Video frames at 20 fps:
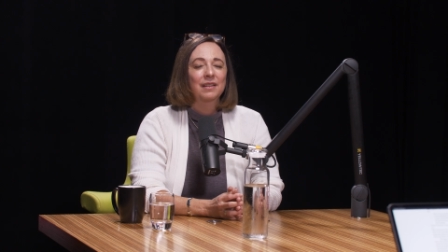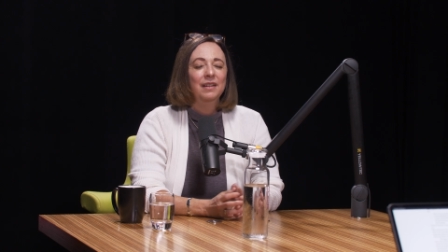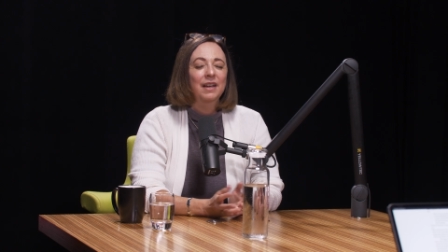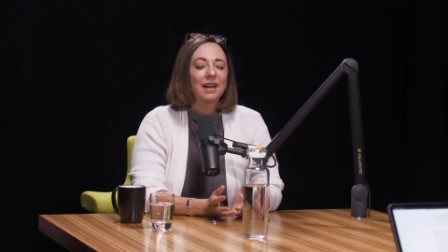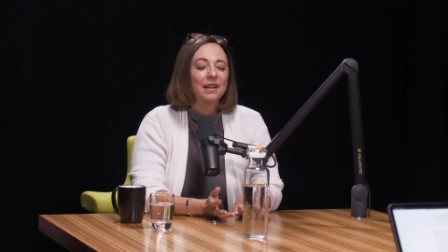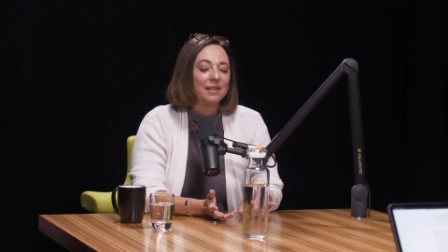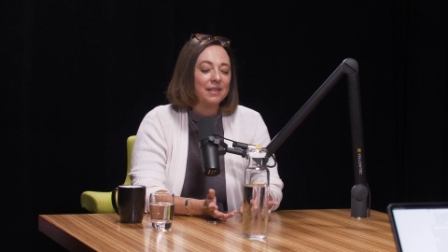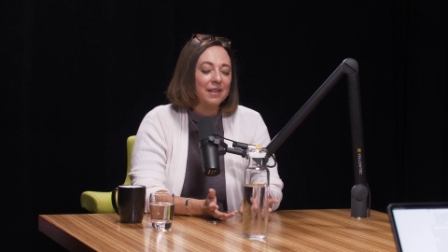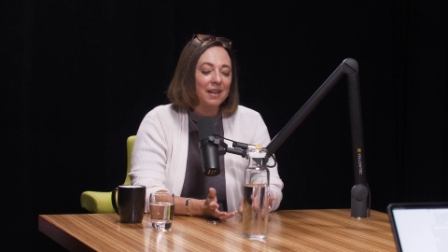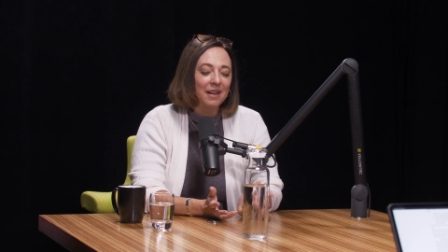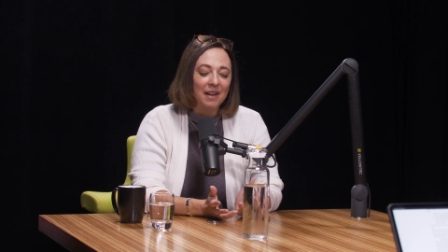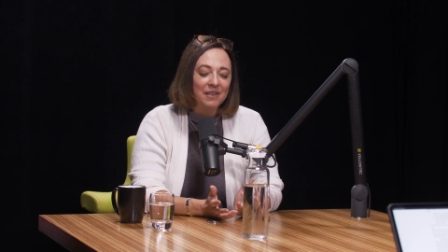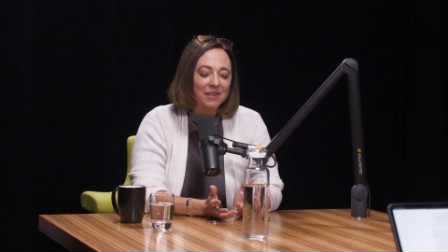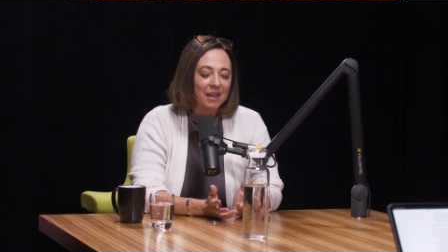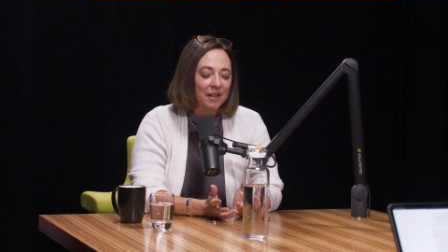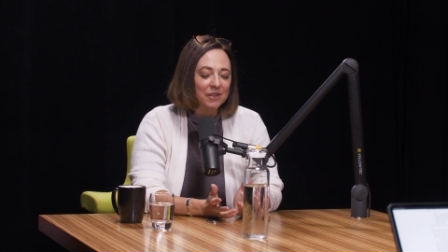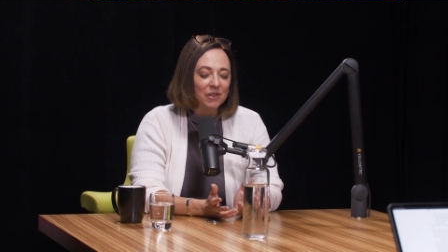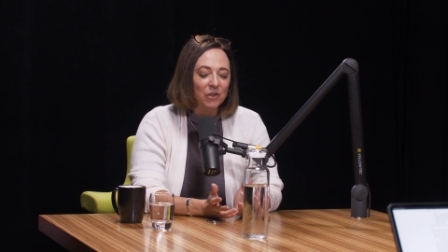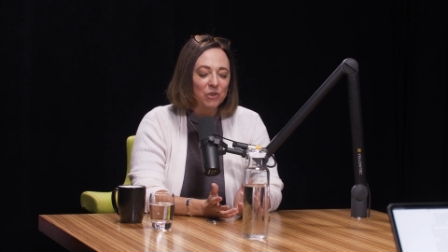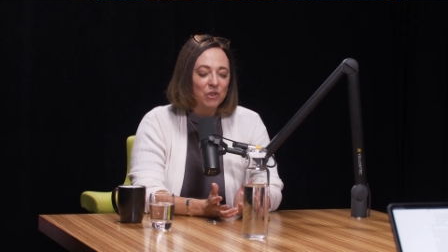yeah, and,
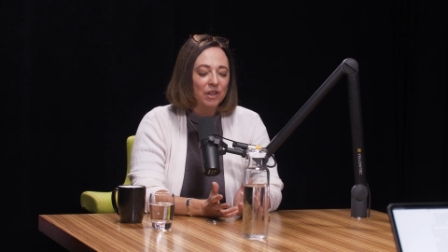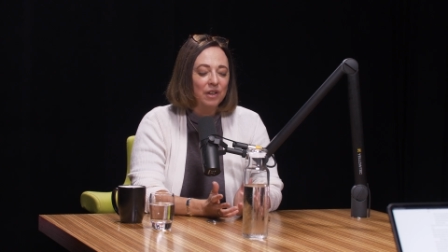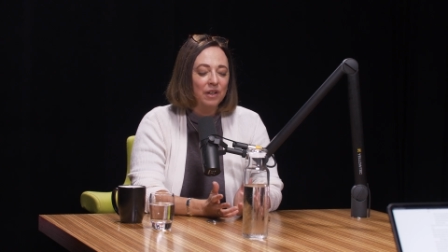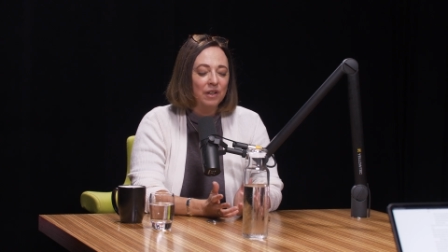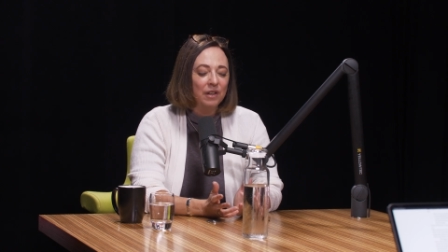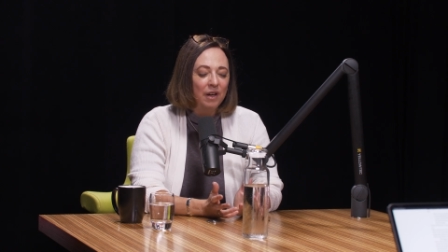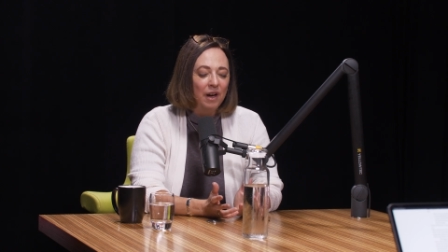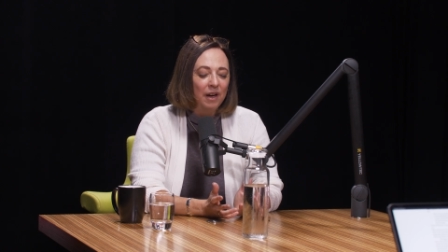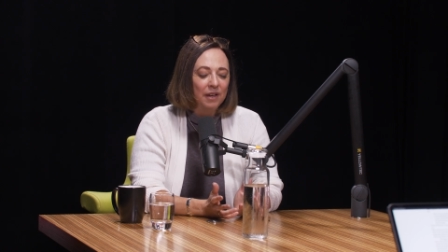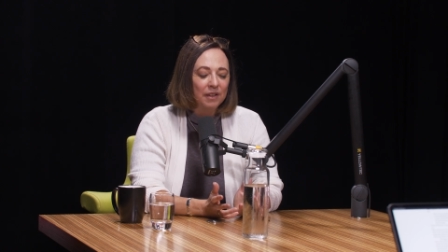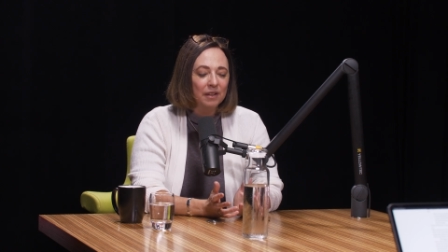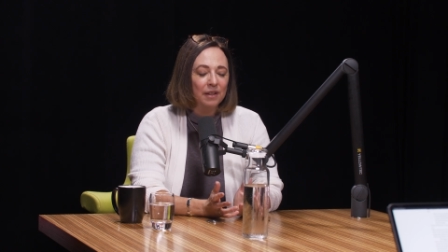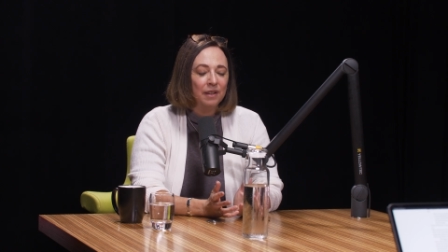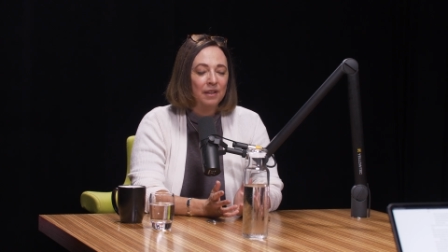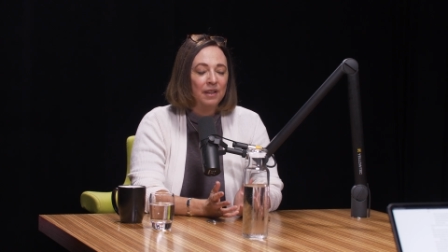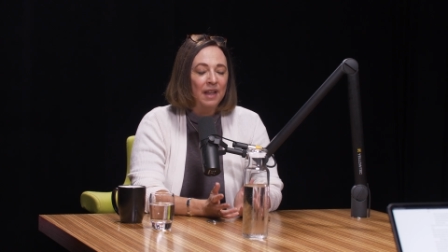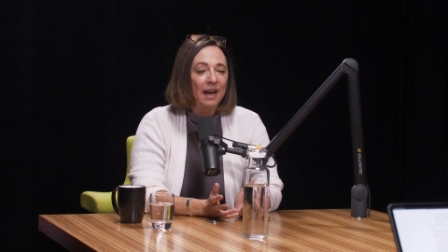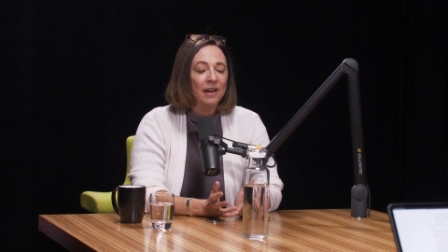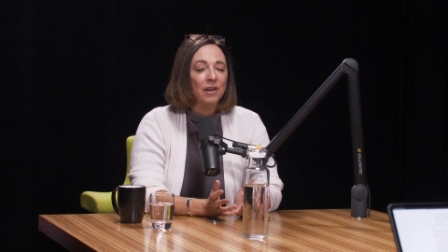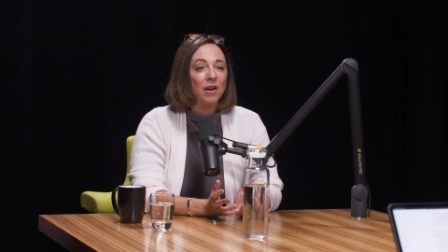and so to cut
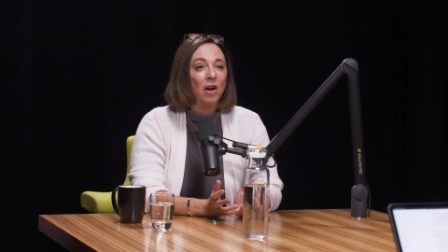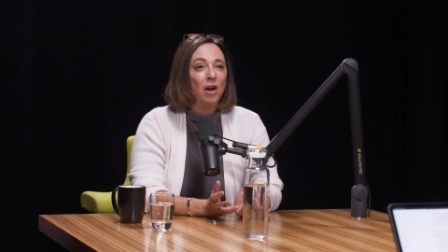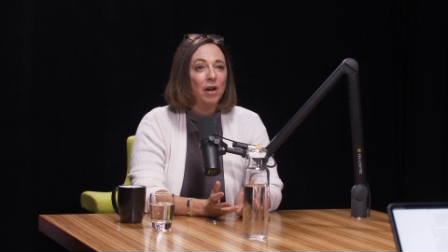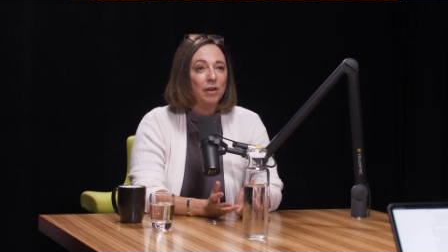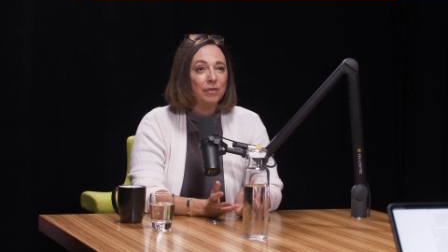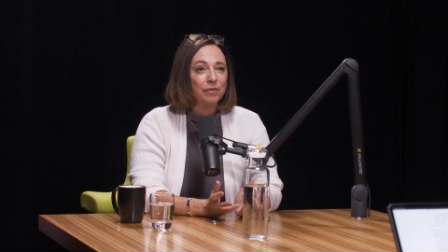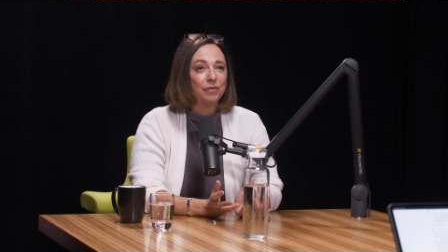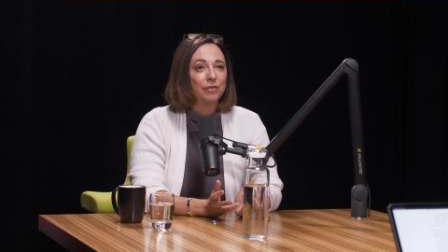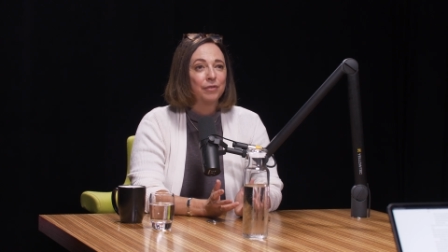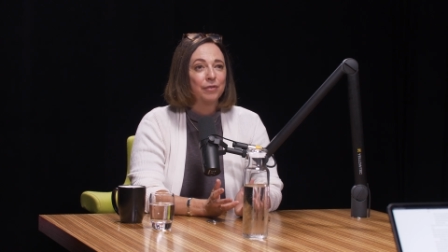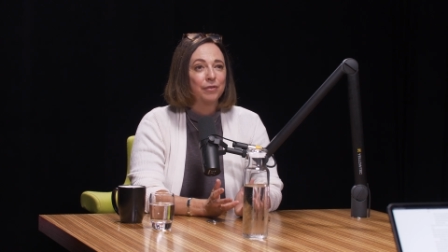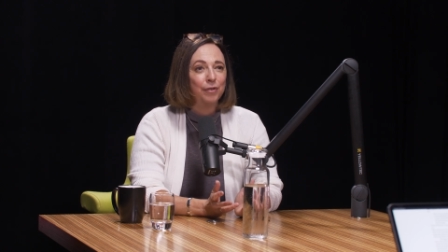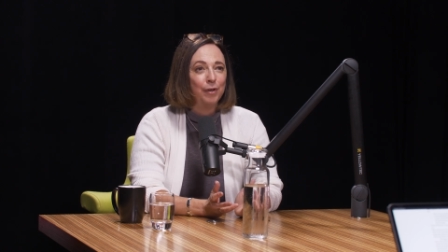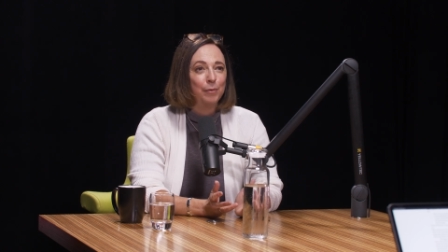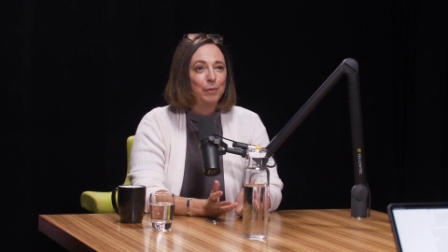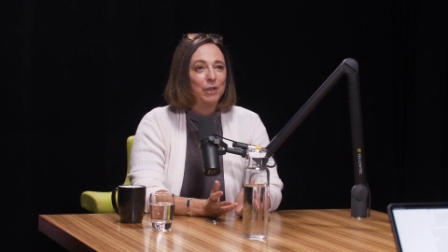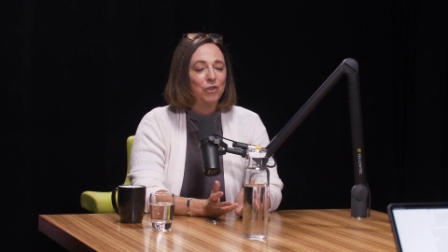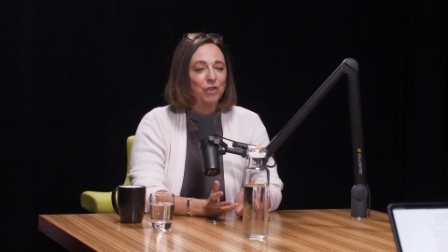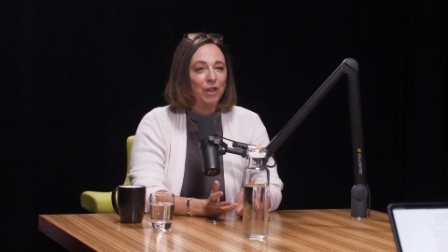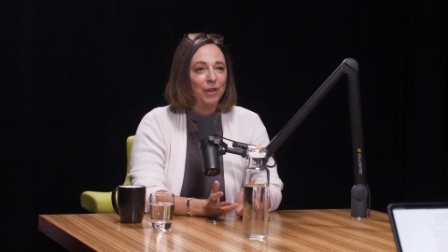that off
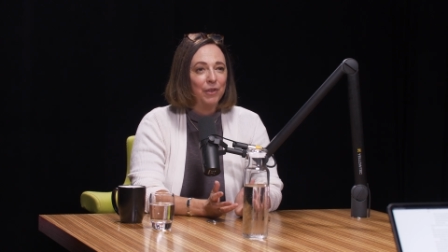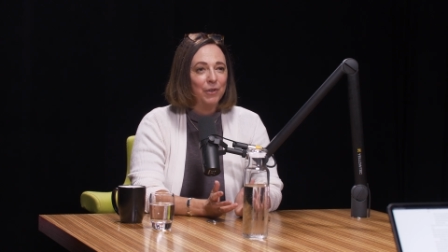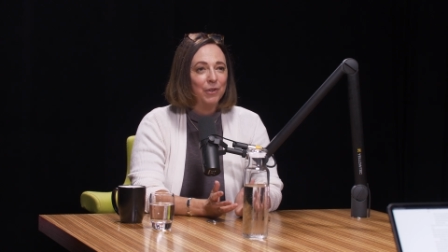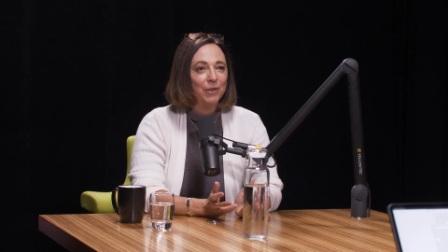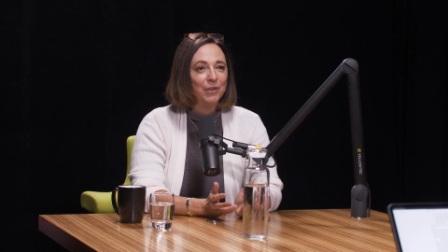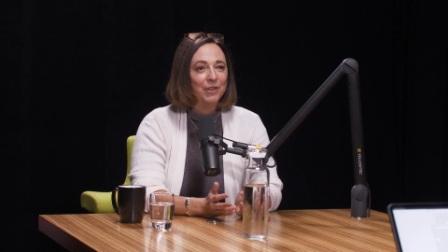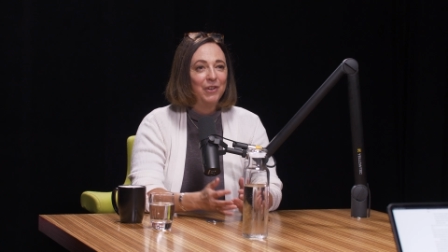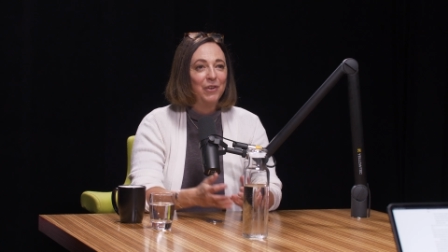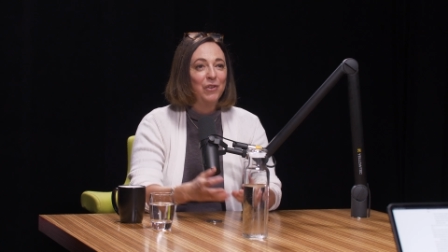from each other,